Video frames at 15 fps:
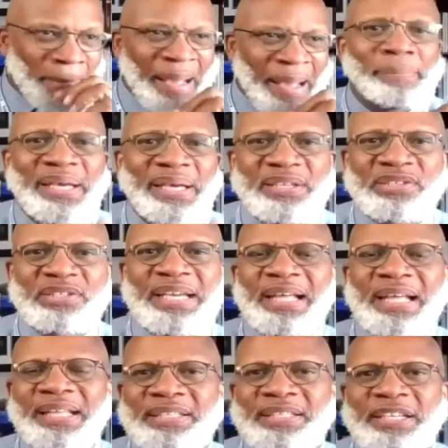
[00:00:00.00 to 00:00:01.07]
my biggest
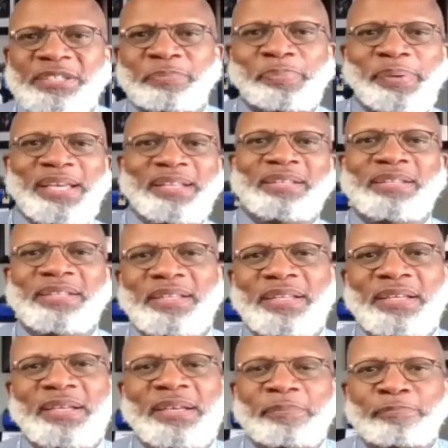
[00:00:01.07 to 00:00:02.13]
challenge has been
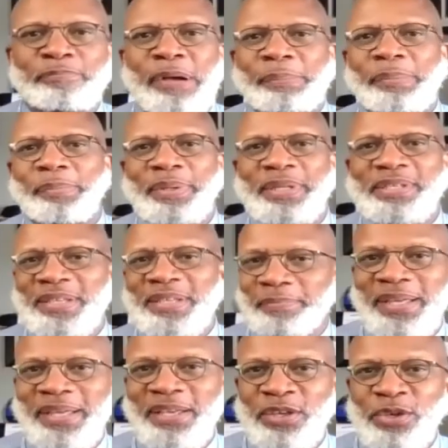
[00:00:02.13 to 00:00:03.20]
probably
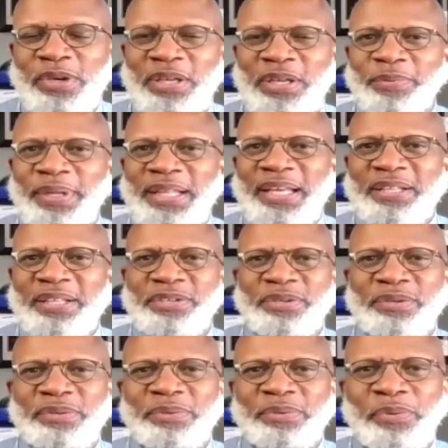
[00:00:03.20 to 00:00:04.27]
something you can relate
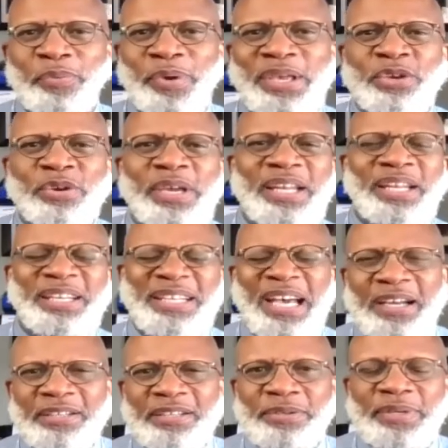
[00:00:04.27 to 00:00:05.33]
to when you get a
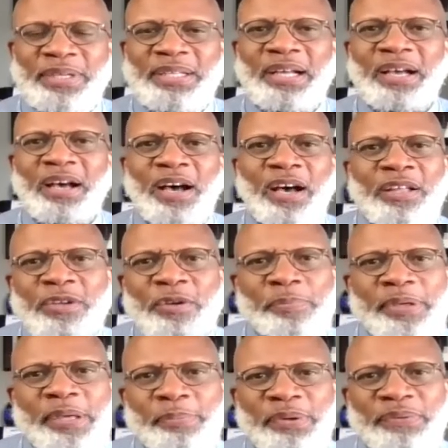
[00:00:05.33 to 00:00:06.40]
doctorate other
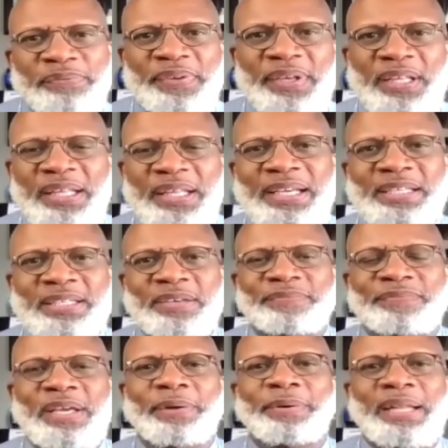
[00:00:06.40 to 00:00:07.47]
people feeling as
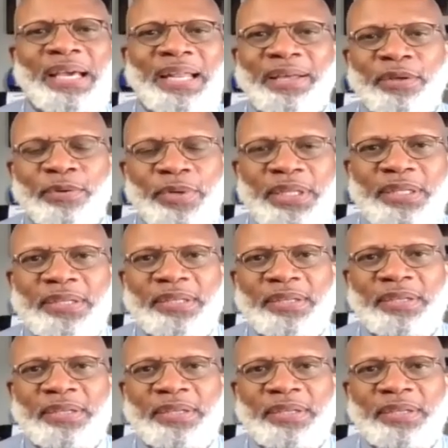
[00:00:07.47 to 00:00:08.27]
if they're inadequate